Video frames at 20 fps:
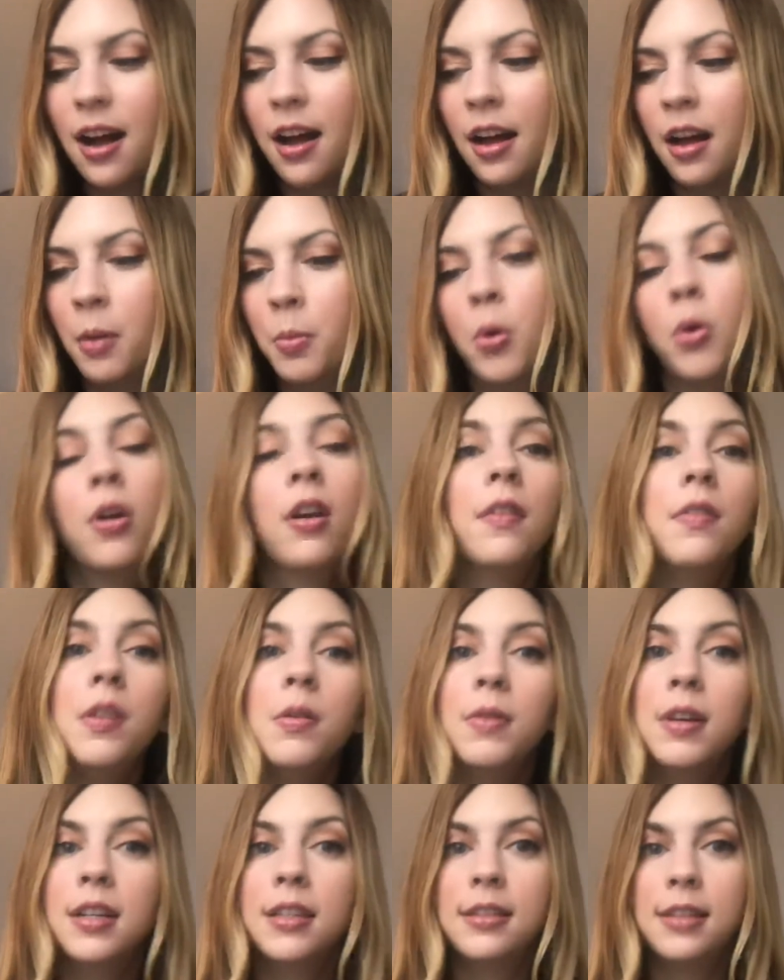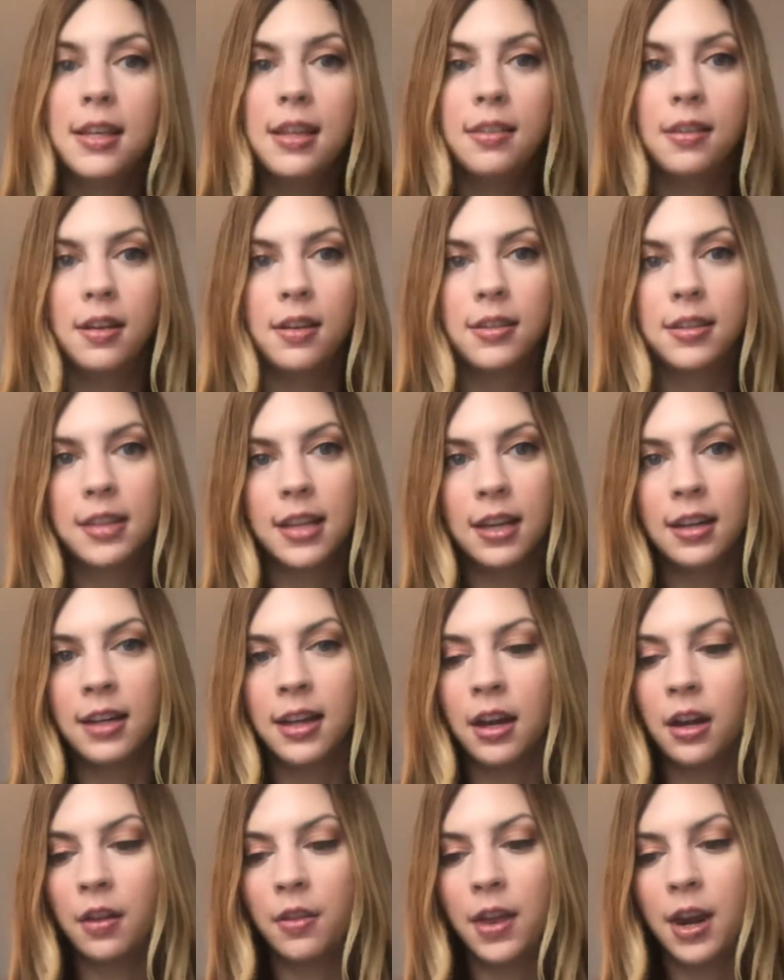Or if you want to see the
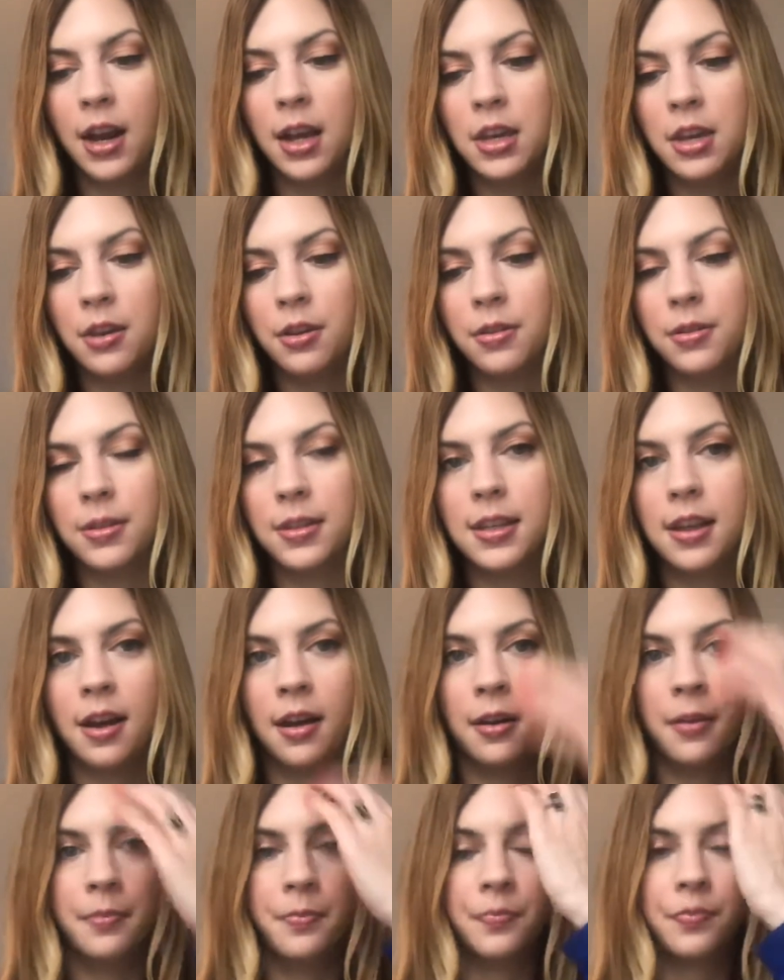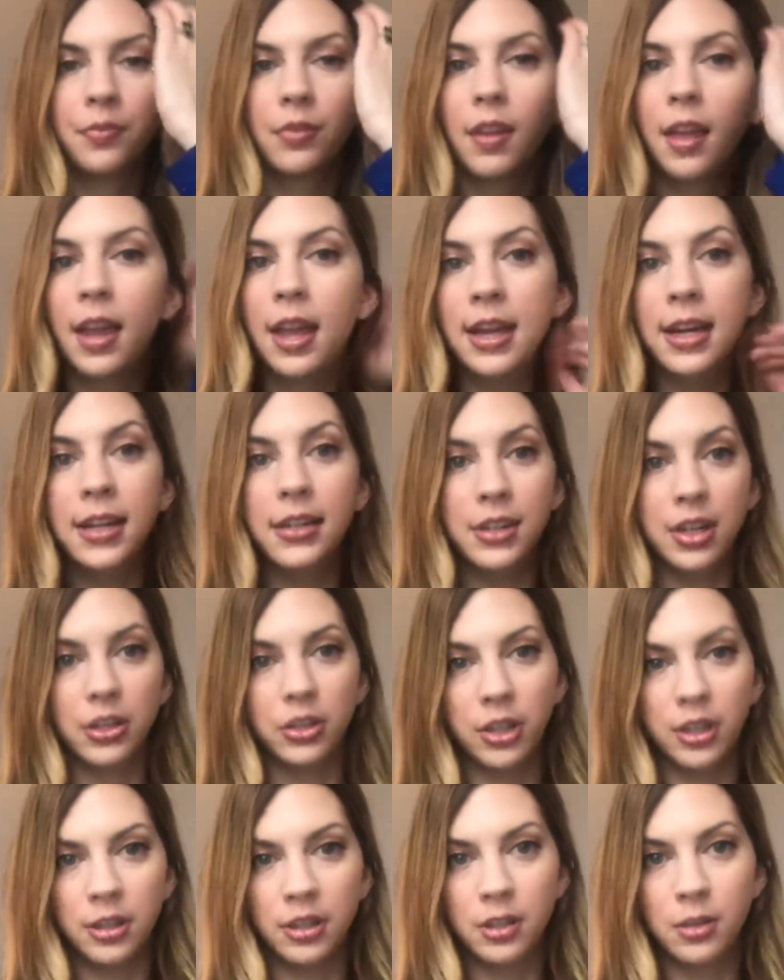skincare that I use in
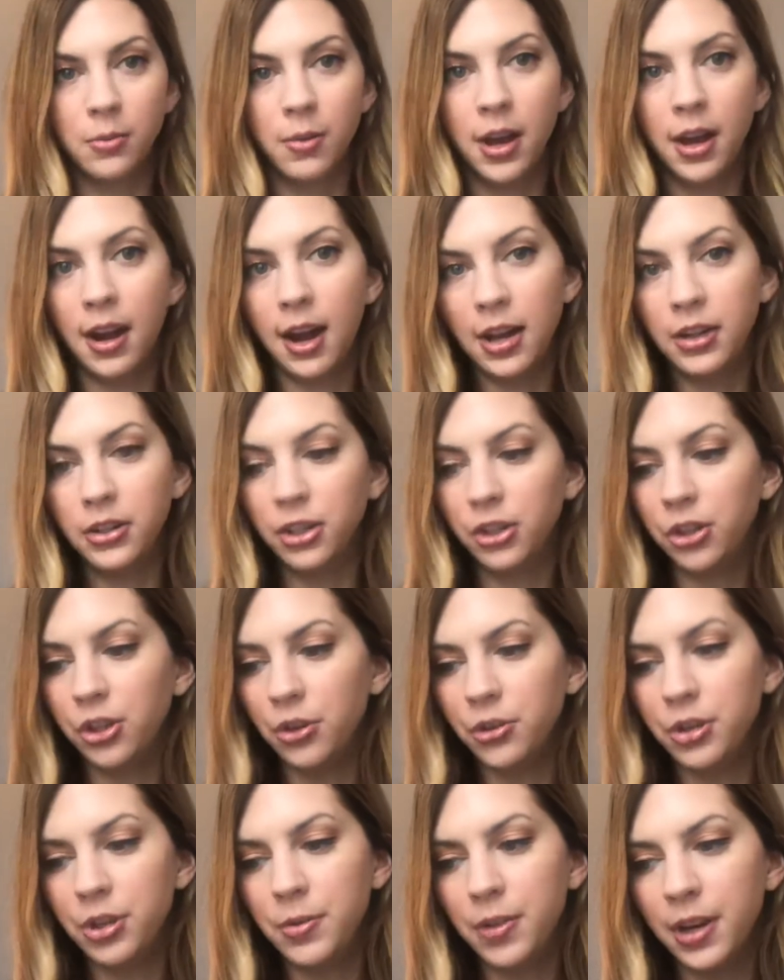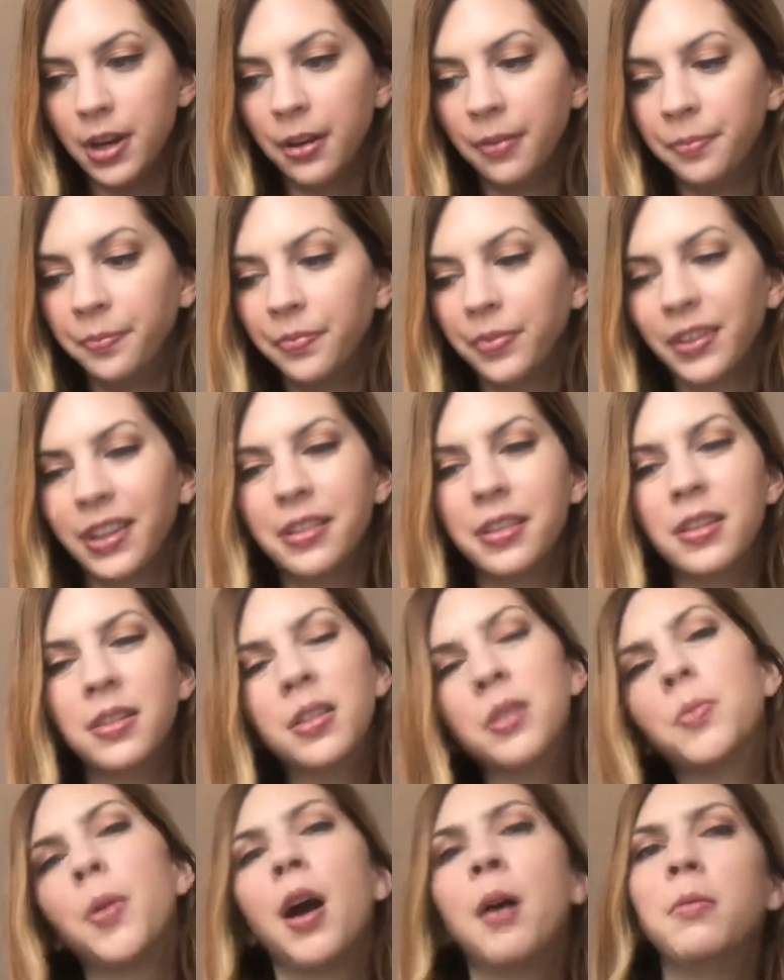addition to what I just showed you here, because this
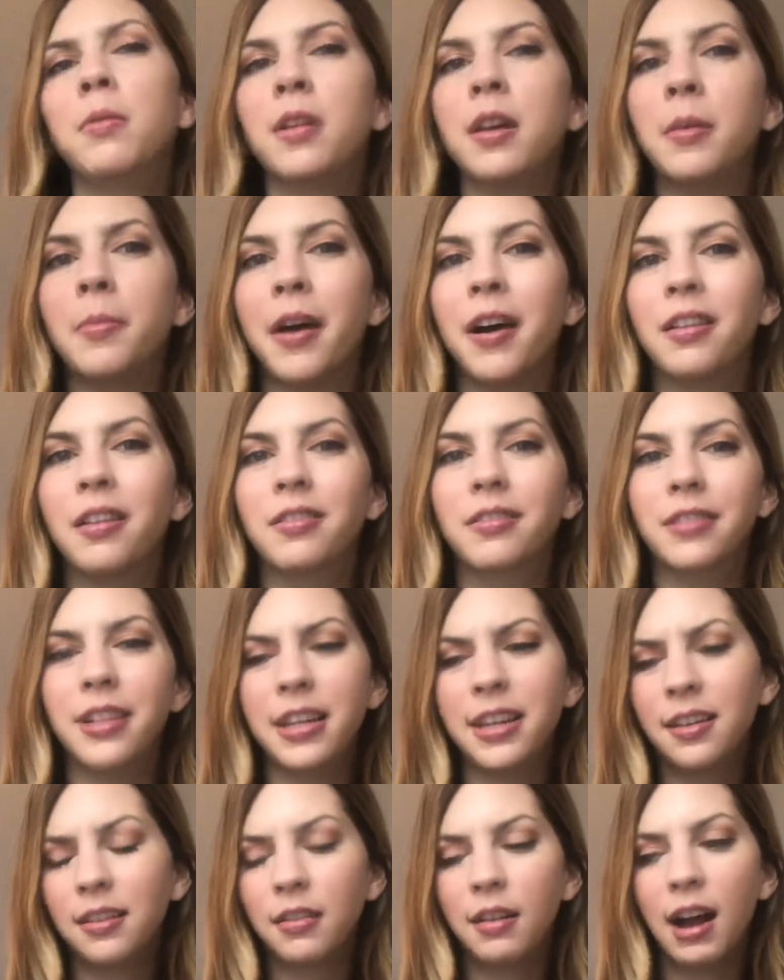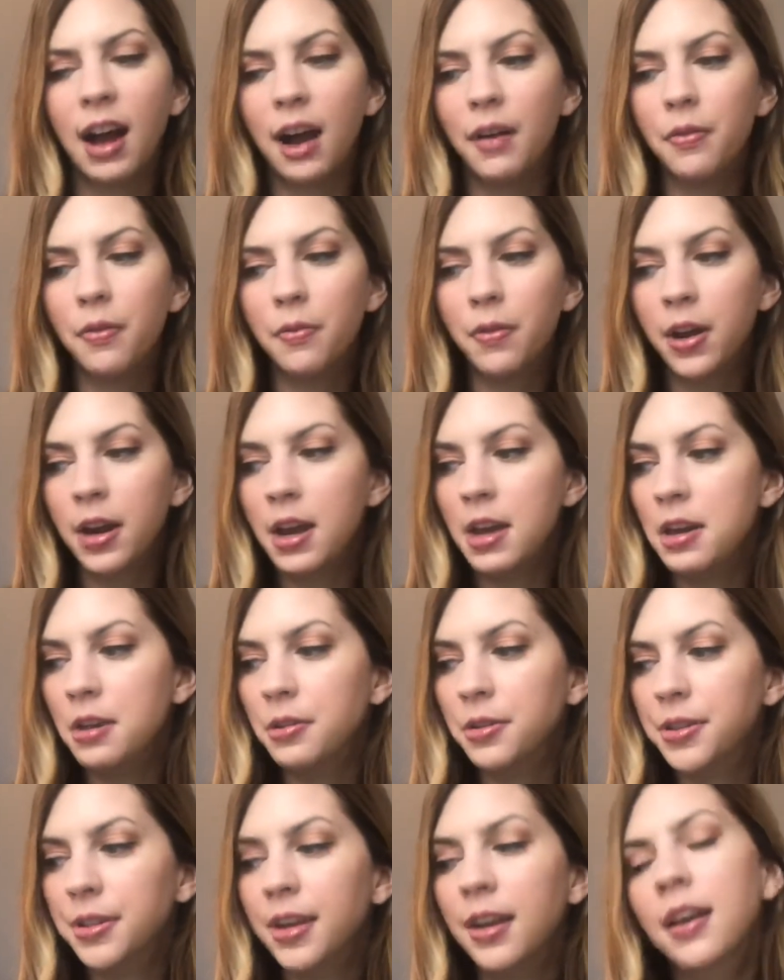is probably about half of what I
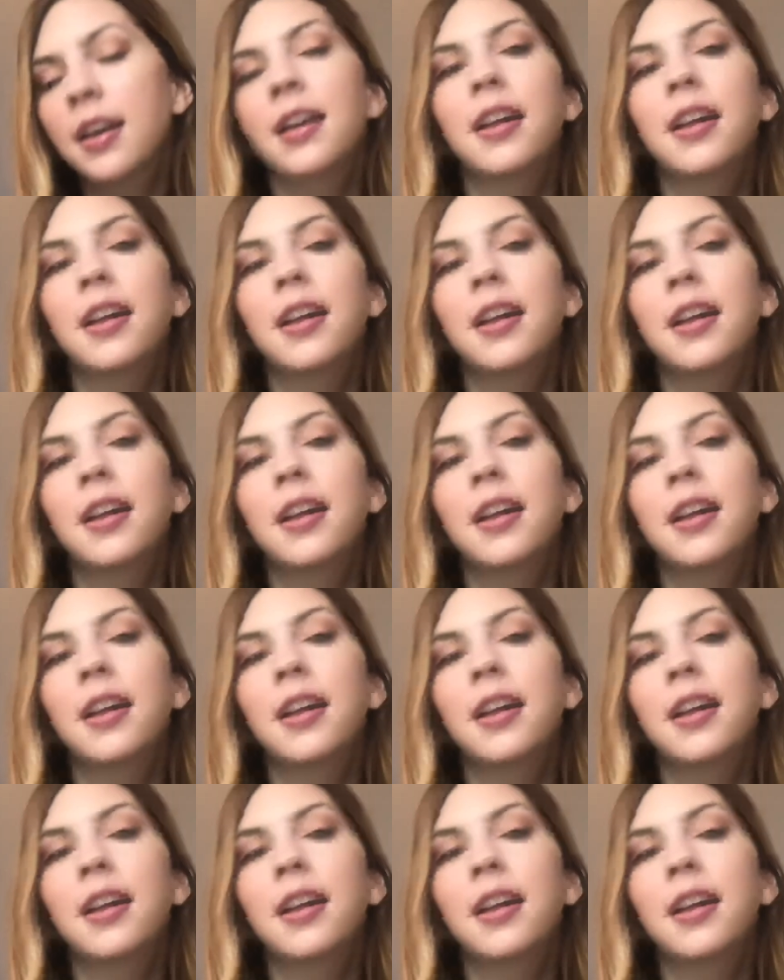use.